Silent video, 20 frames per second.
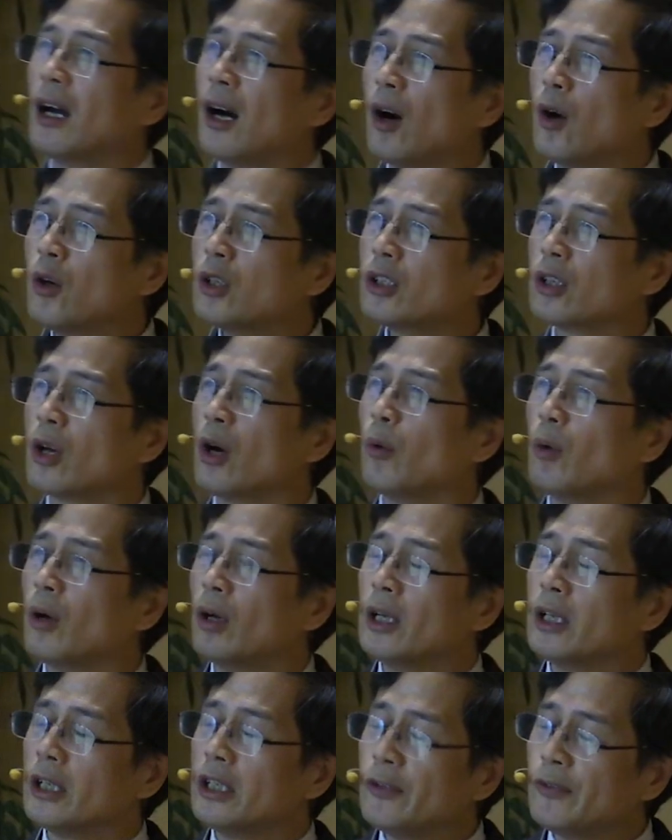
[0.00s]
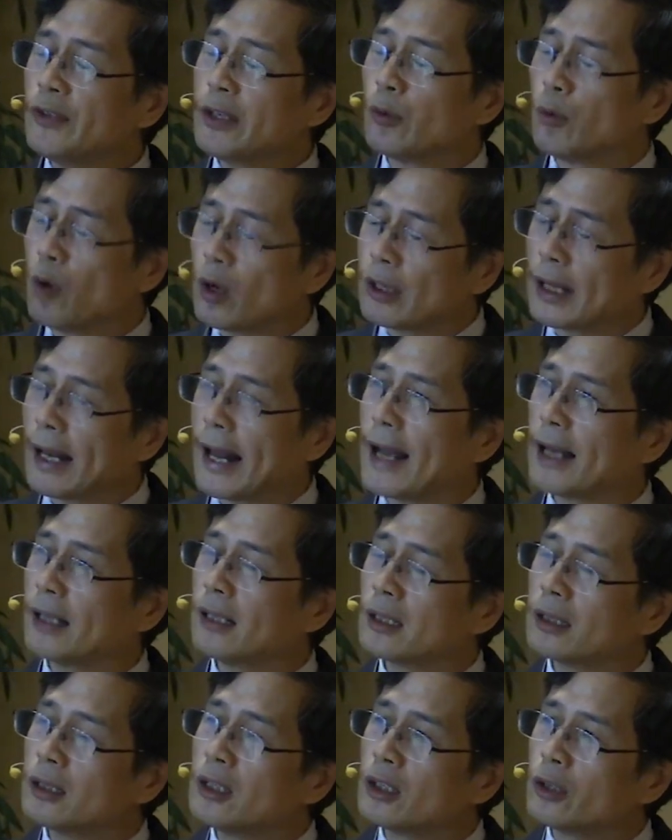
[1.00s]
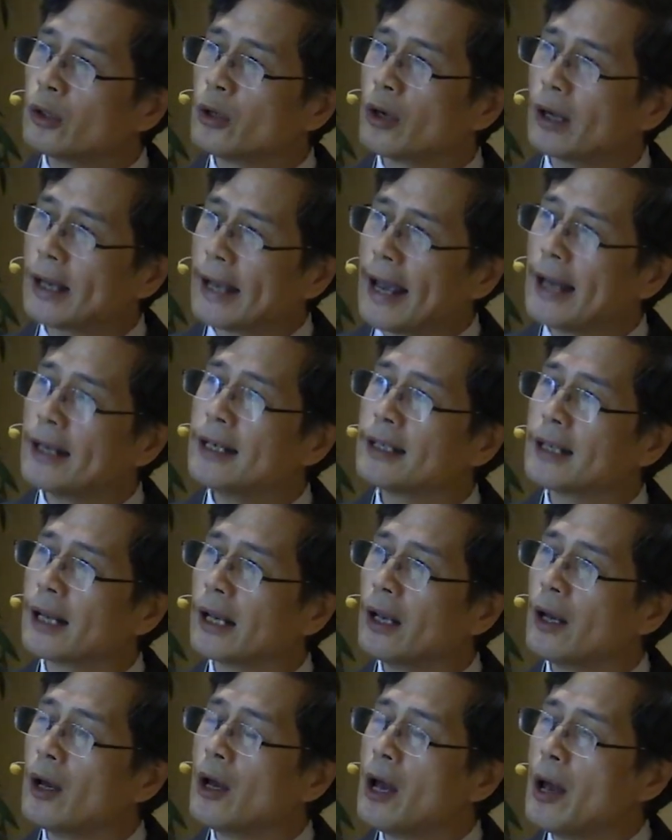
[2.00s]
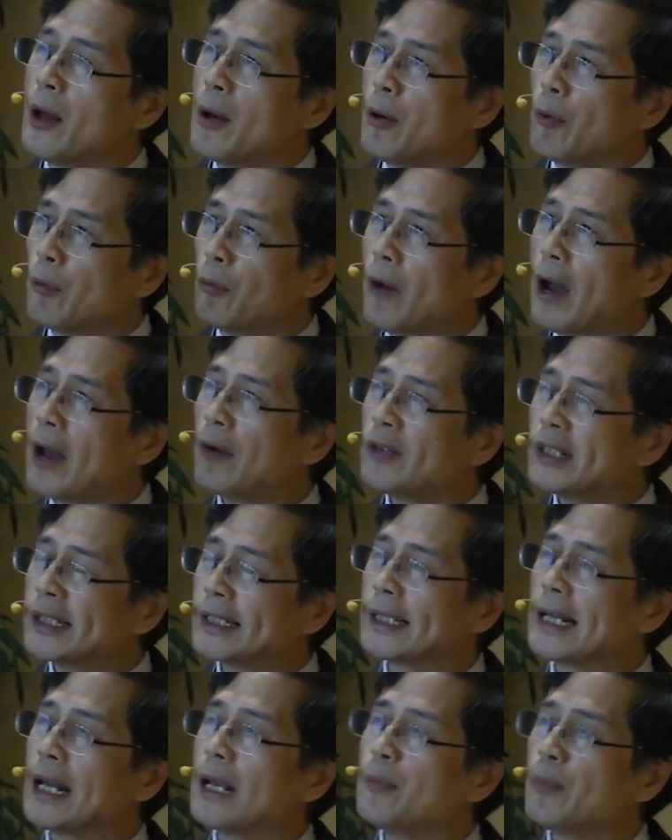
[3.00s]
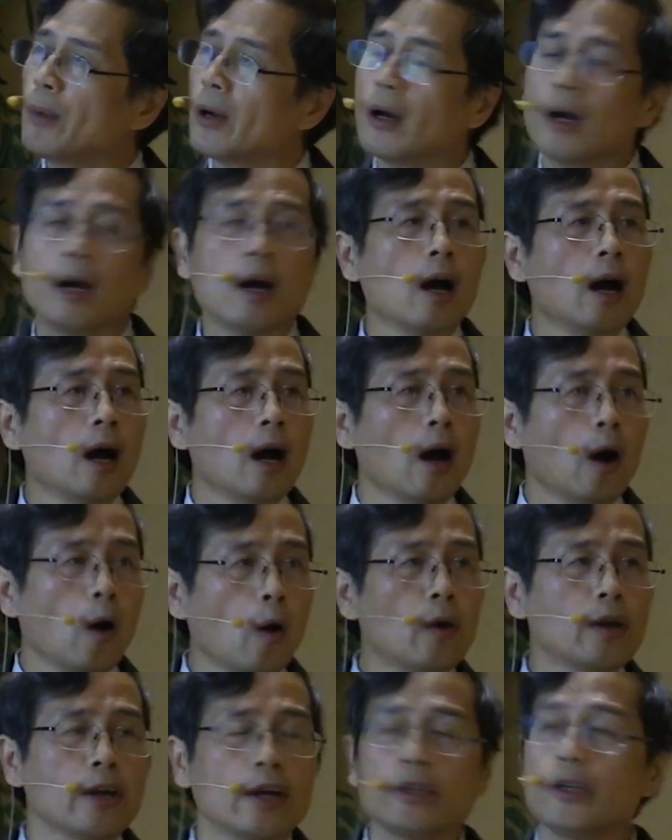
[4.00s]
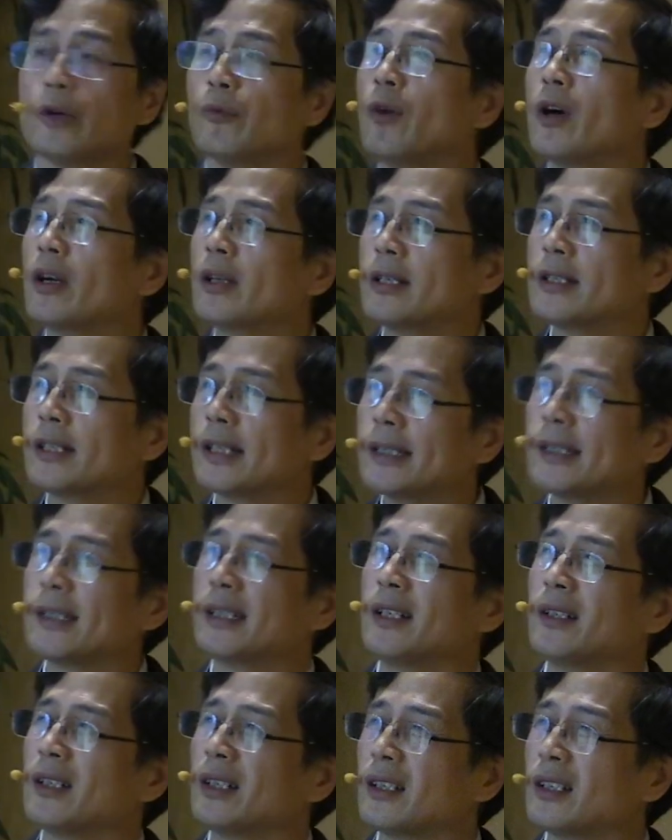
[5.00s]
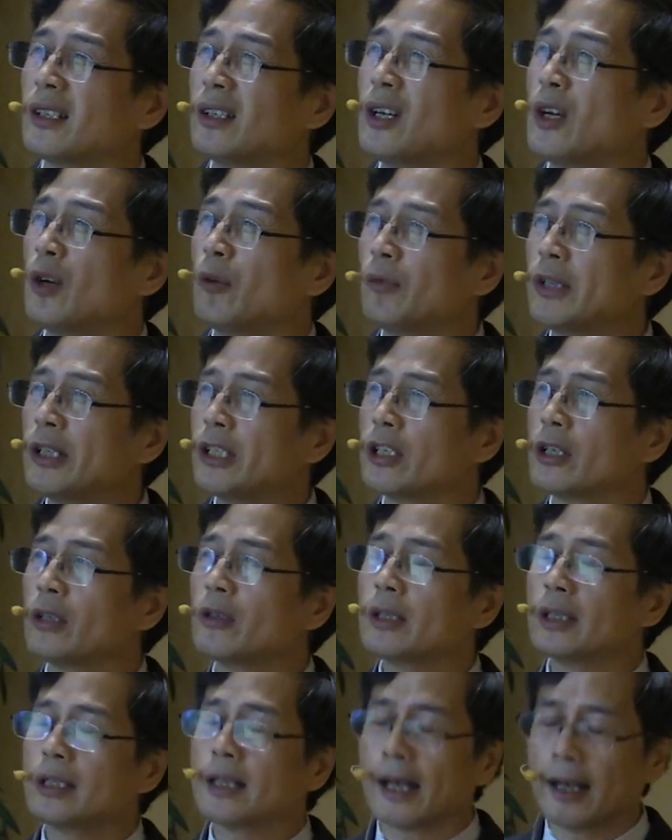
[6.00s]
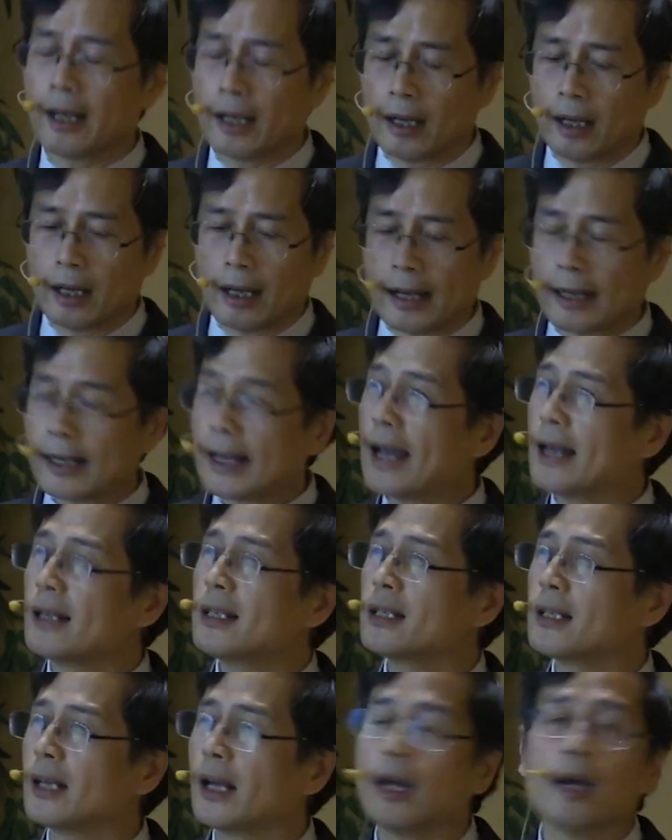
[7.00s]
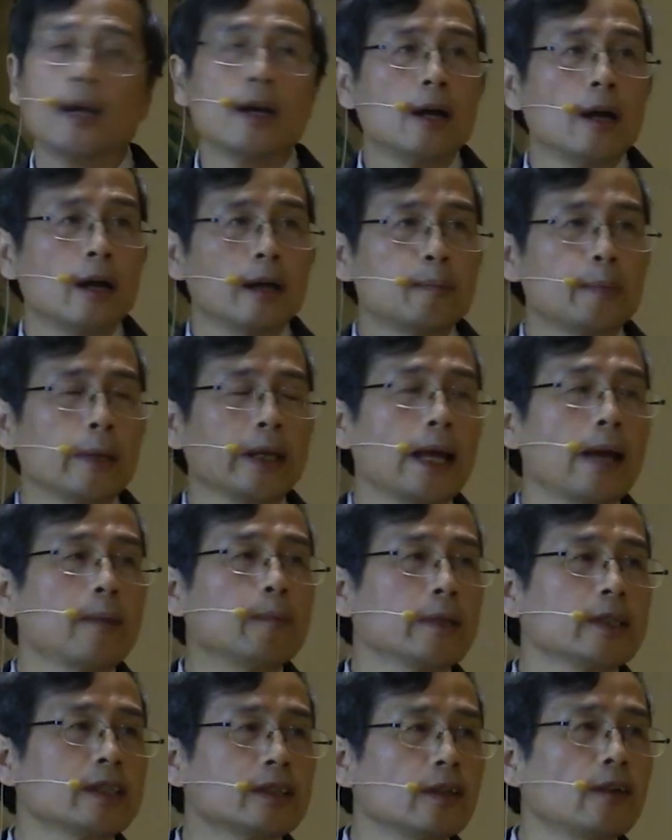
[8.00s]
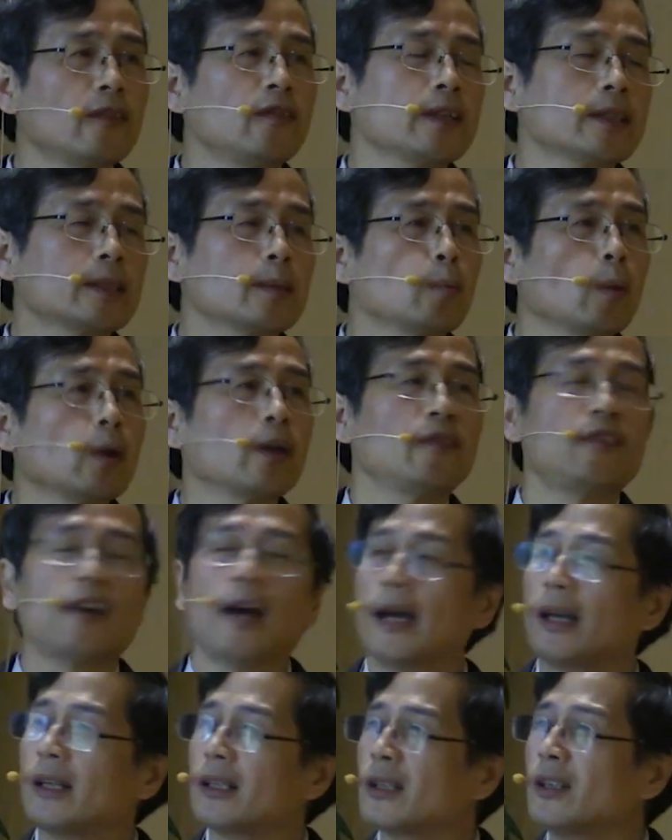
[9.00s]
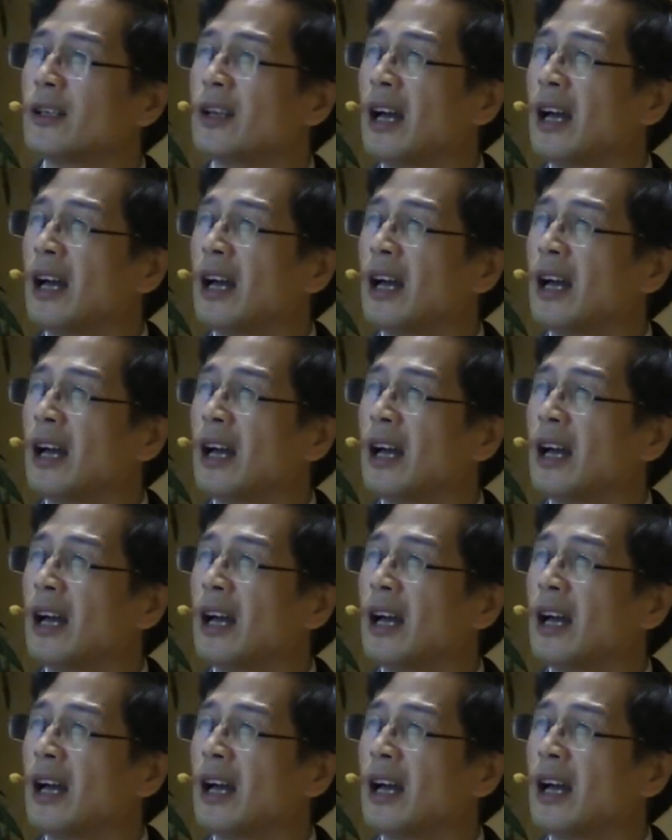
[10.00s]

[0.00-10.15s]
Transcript: also, if you want to get the very stable oil invert system, we should get the PDMS surface modified